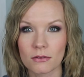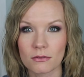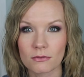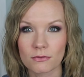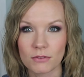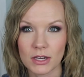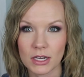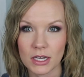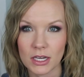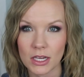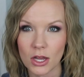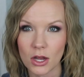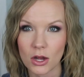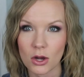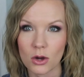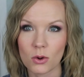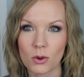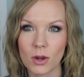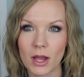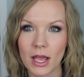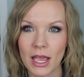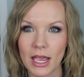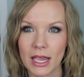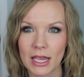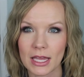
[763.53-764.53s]

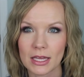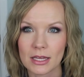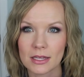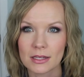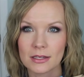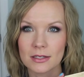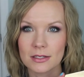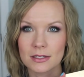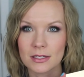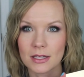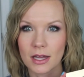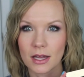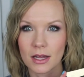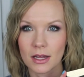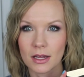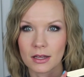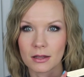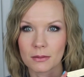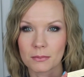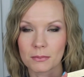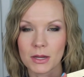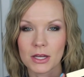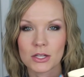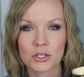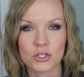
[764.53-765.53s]
video and
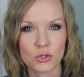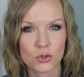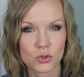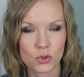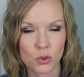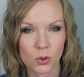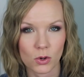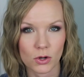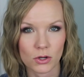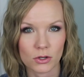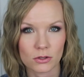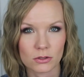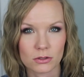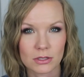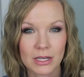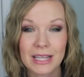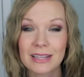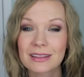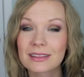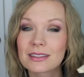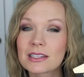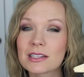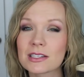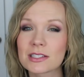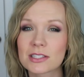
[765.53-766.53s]
um, a tutorial,
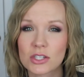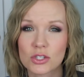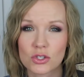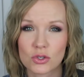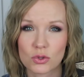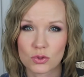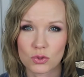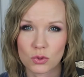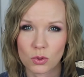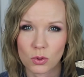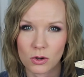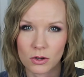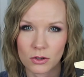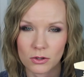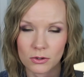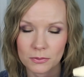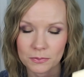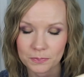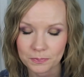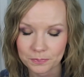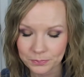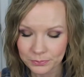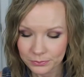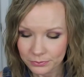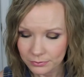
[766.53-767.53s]
at least a
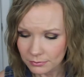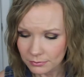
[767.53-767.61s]
tutorial.